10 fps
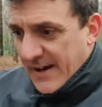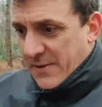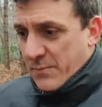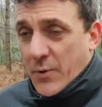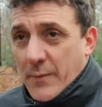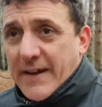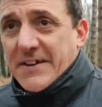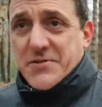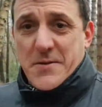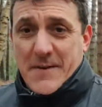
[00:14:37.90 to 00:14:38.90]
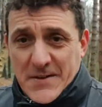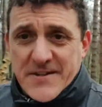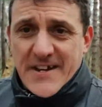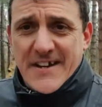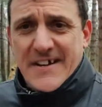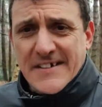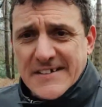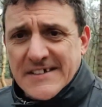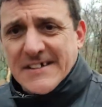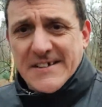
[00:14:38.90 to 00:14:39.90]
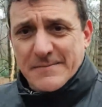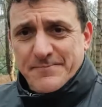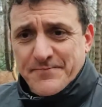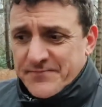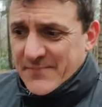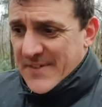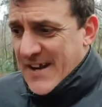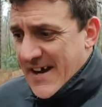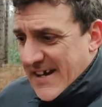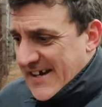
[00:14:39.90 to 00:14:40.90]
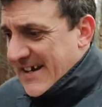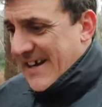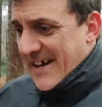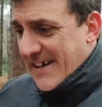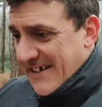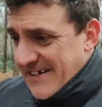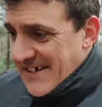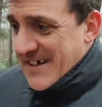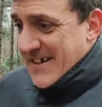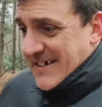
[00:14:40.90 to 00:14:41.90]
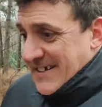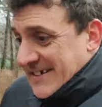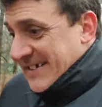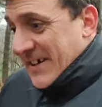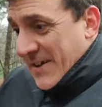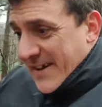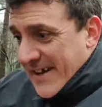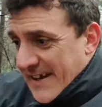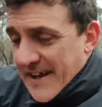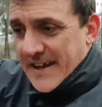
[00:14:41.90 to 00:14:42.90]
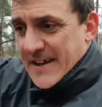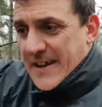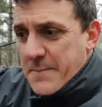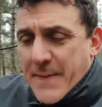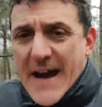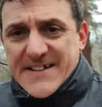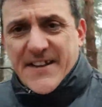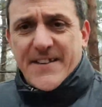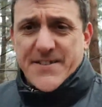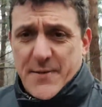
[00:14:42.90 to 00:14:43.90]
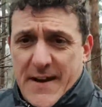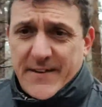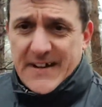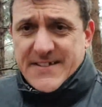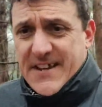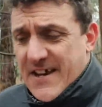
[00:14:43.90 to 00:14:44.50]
what we contribute. You know, it impacts others around us.